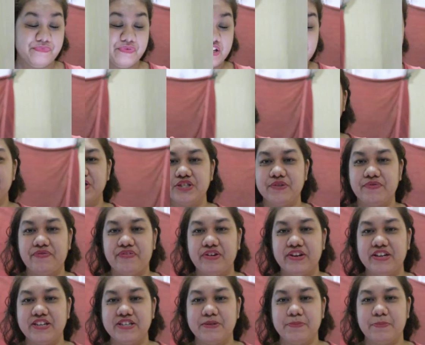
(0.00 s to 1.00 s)
First
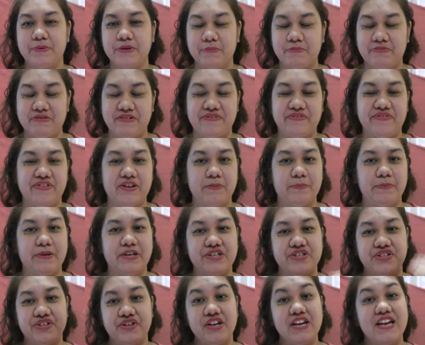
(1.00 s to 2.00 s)
Facebook profile
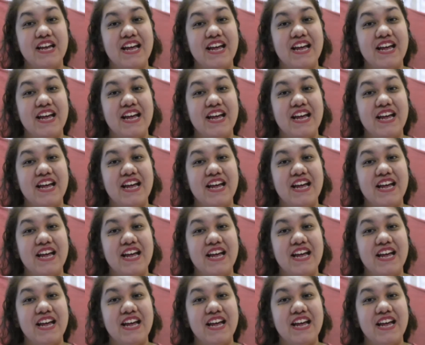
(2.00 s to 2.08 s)
picture.